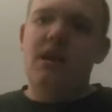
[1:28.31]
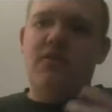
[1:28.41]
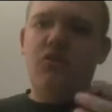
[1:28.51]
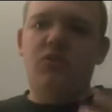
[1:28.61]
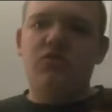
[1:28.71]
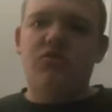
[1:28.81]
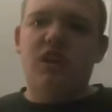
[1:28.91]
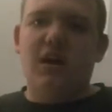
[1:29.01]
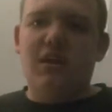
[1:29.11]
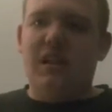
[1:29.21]
If you hold your
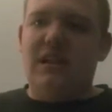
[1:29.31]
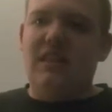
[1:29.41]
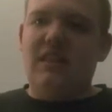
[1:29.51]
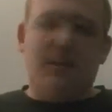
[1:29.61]
child like